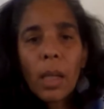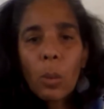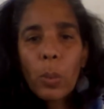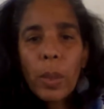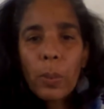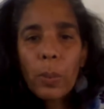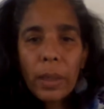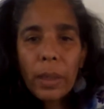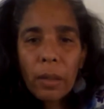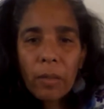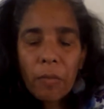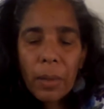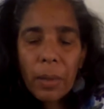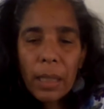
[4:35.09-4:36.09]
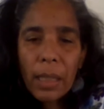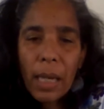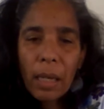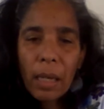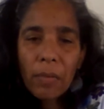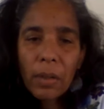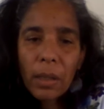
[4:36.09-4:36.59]
we would have been
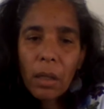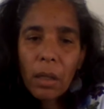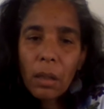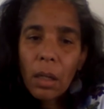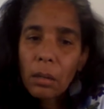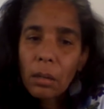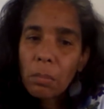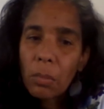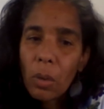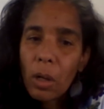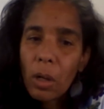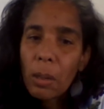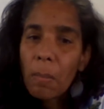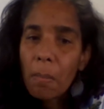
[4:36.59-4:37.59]
having a lot more